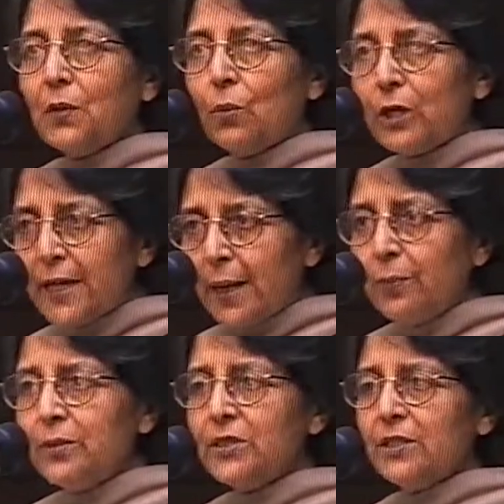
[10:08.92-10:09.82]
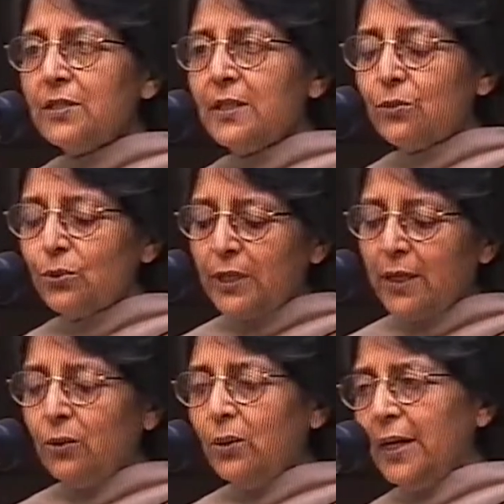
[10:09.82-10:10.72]
what happens is that
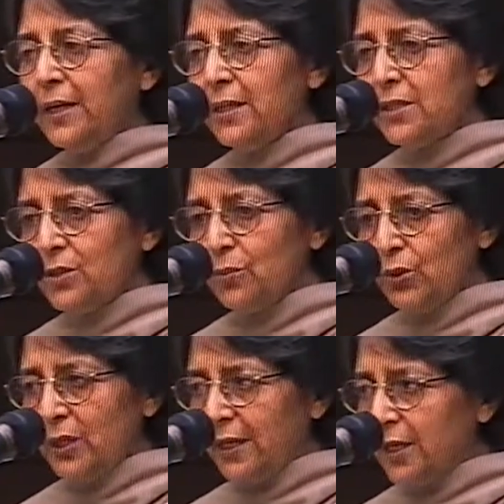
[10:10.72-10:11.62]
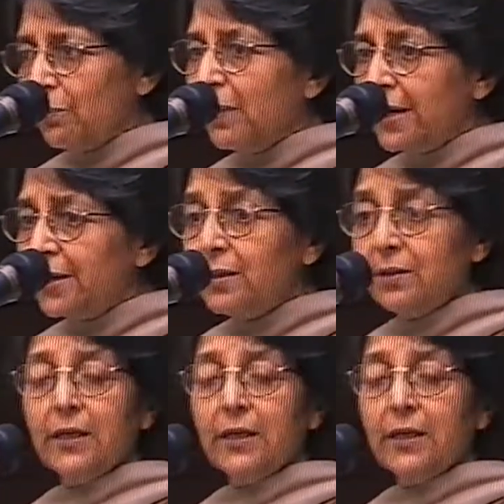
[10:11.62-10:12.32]
Othello and Desdemona get married.